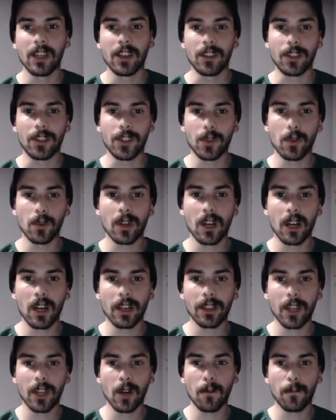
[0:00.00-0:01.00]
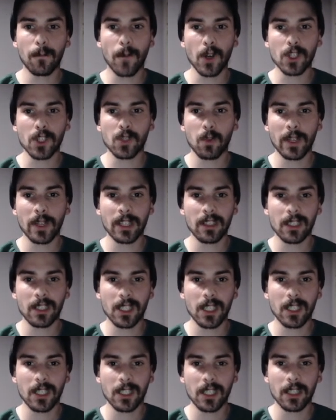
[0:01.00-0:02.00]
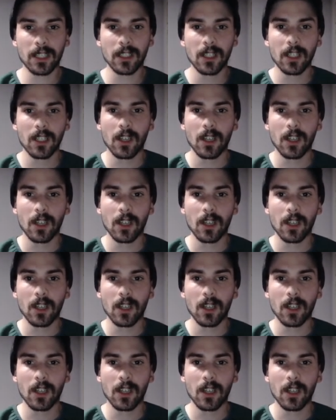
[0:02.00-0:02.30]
UConn, though, first winning season